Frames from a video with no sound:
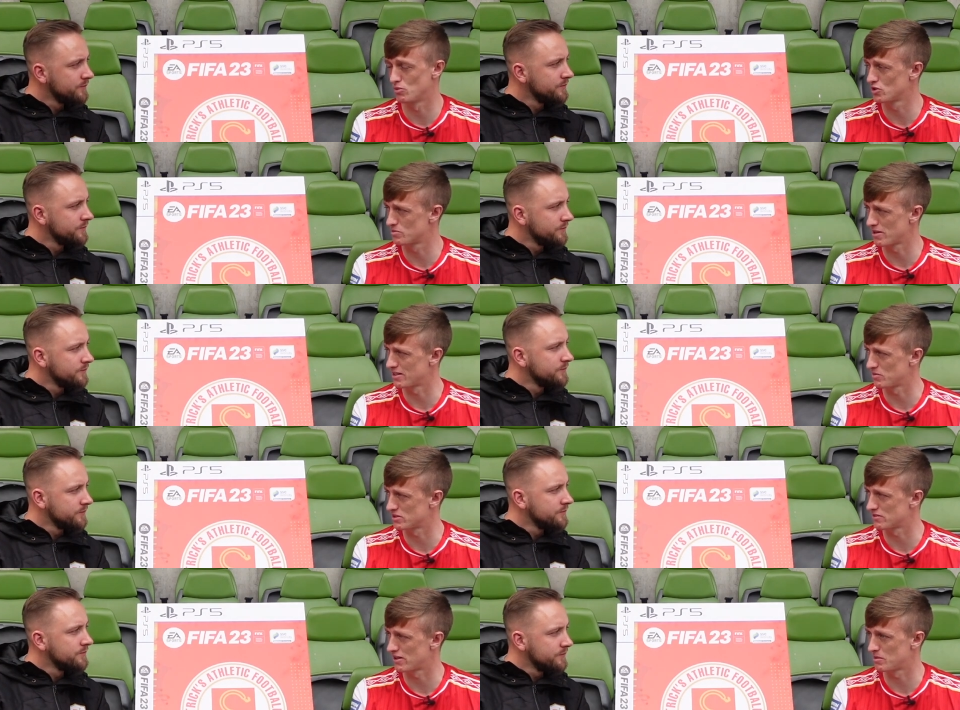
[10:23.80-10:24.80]
Speaker 1: much better than
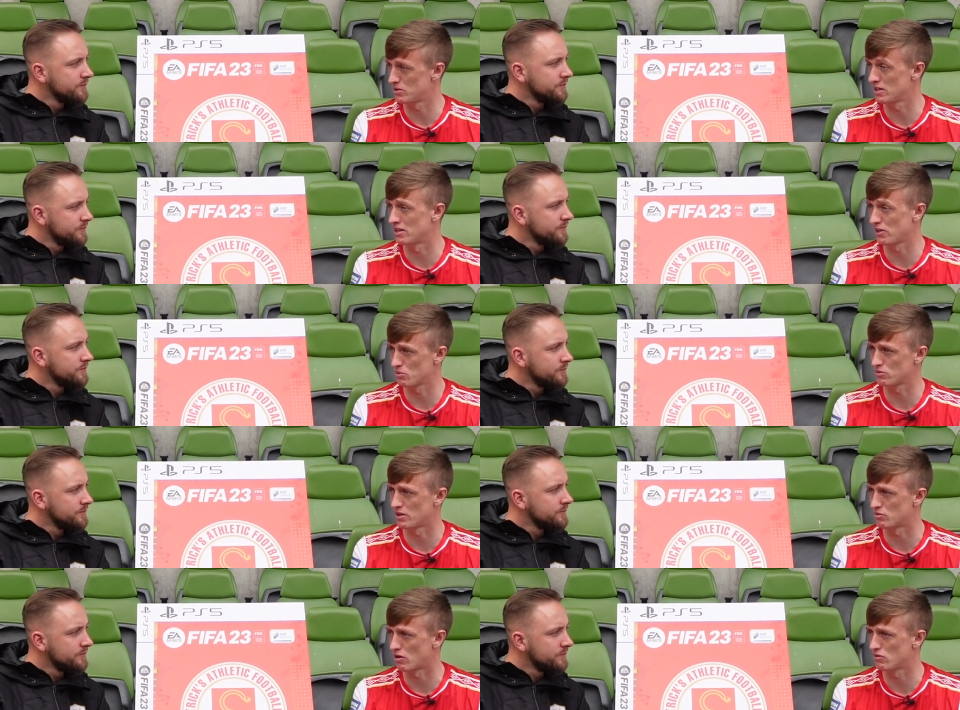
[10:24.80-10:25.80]
what's available here. I know
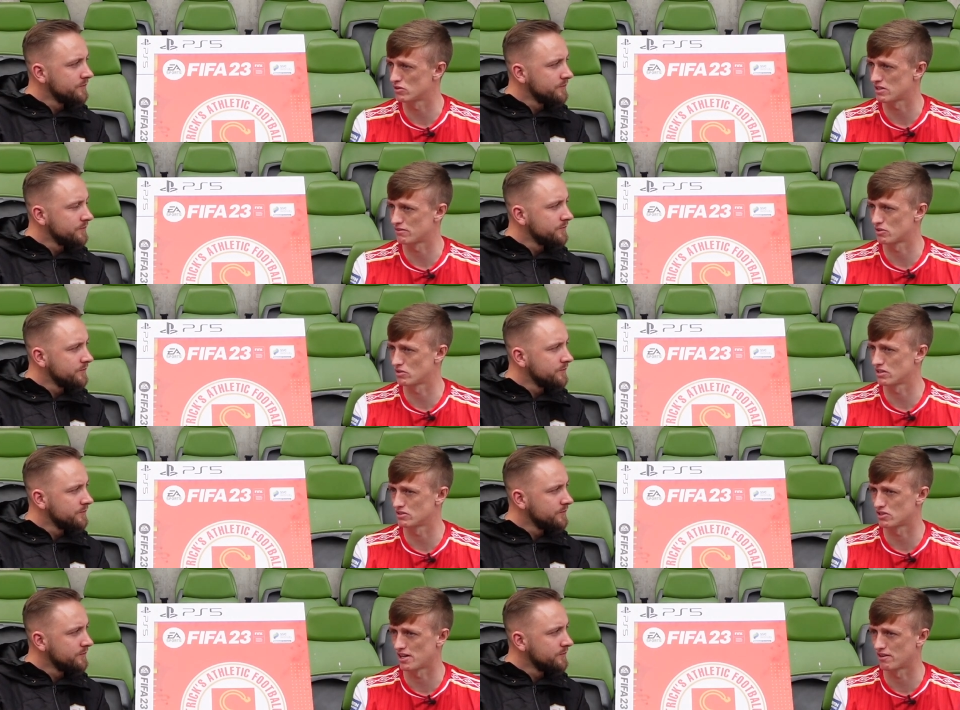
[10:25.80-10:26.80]
now Rovers have a good
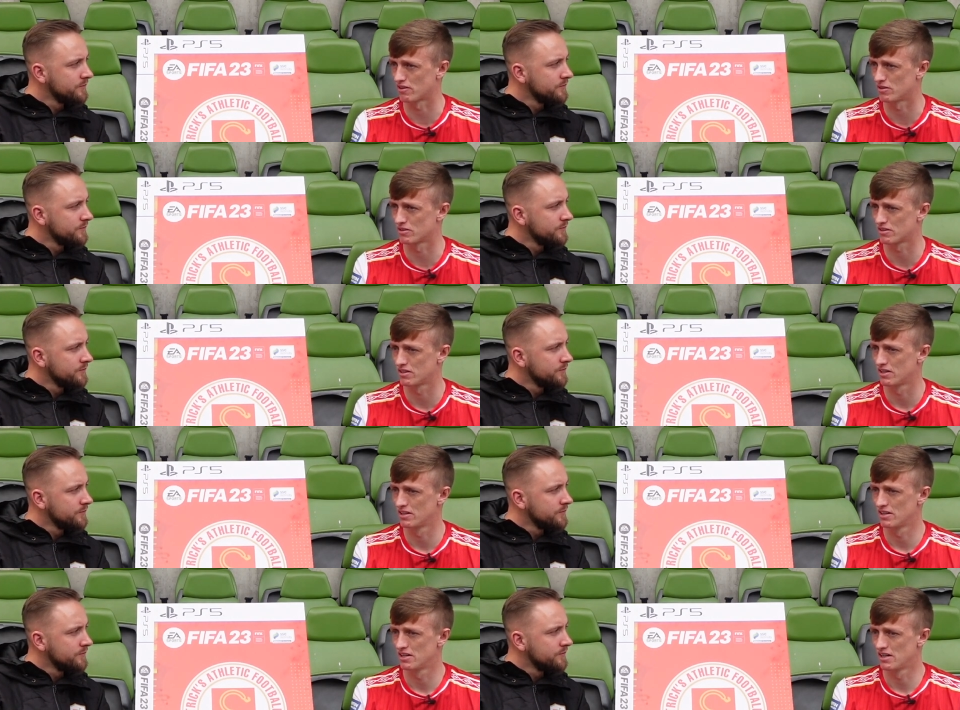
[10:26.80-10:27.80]
little training ground,
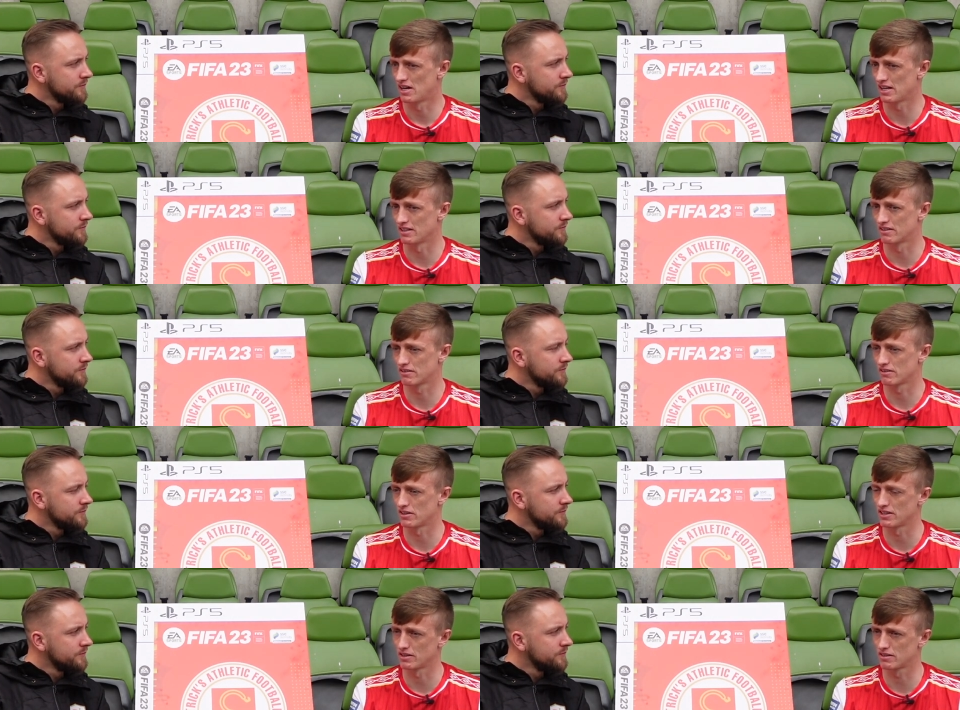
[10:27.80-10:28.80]
and
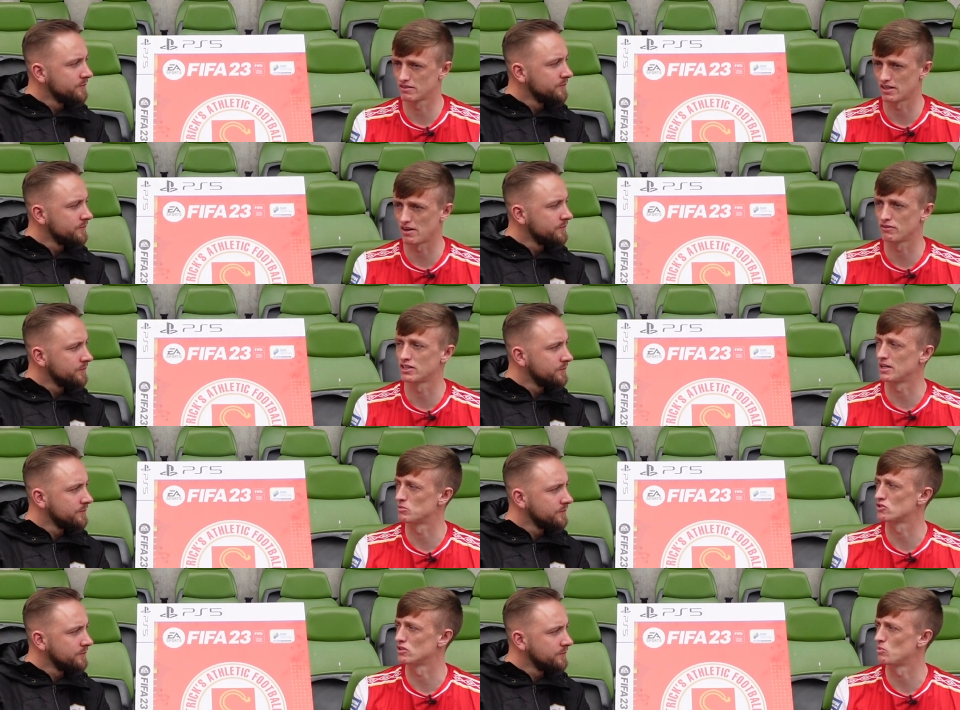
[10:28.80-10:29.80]
I think every
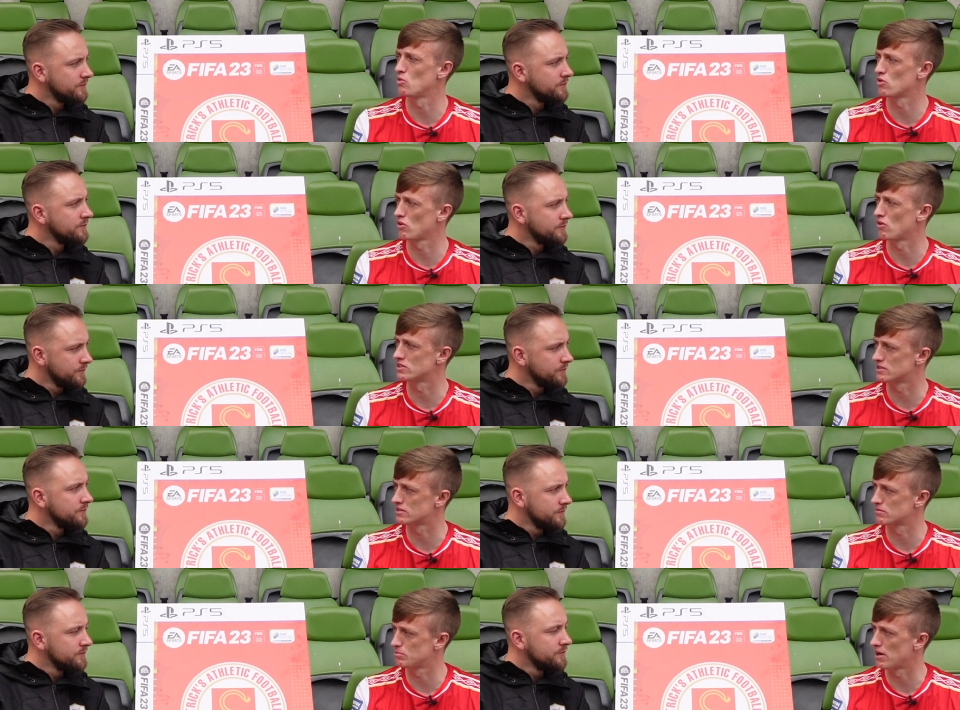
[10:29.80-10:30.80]
team is trying to work
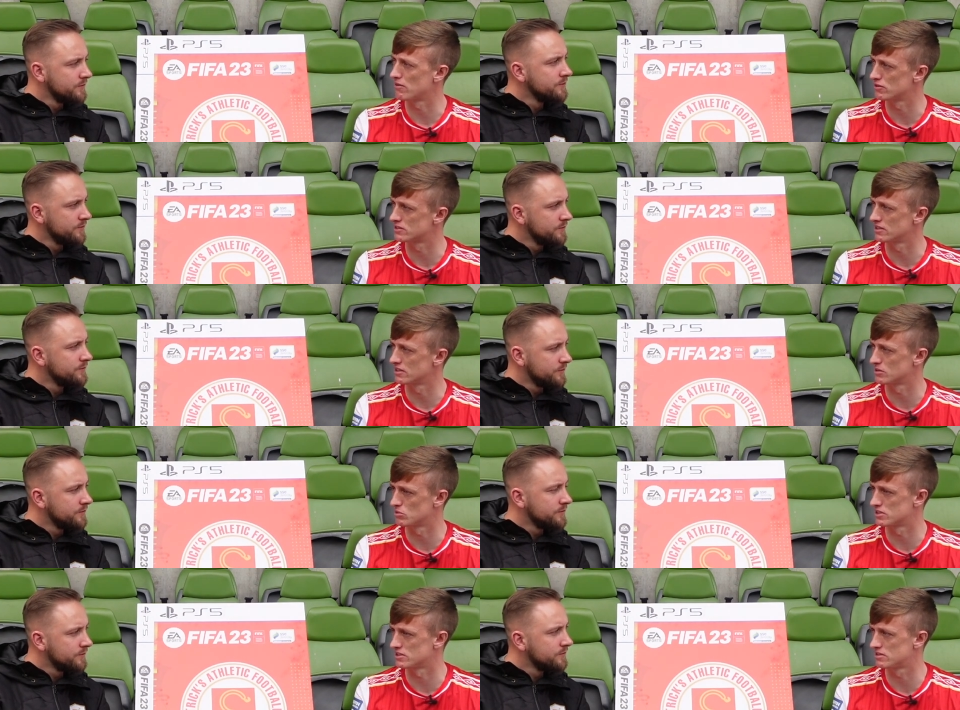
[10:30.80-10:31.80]
towards better facilities,
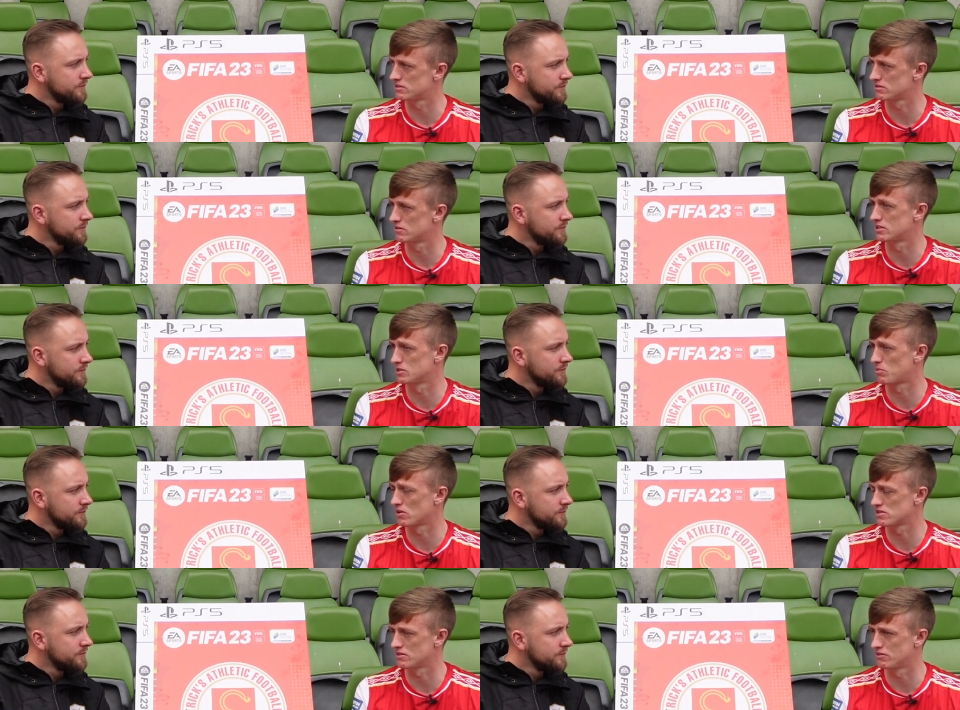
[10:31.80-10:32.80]
which is
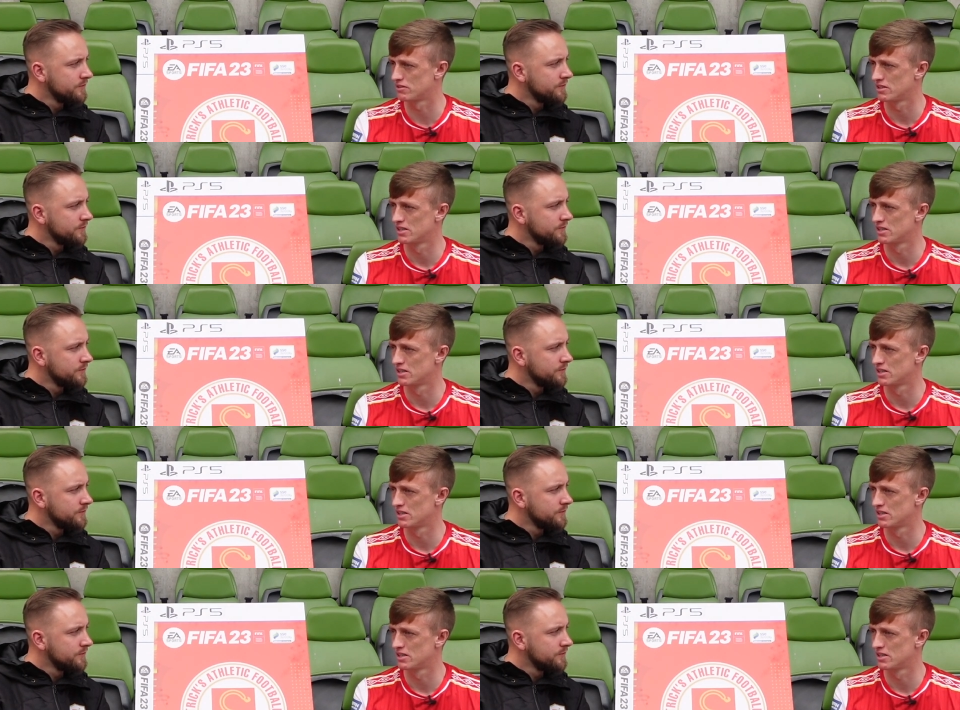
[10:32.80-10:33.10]
positive.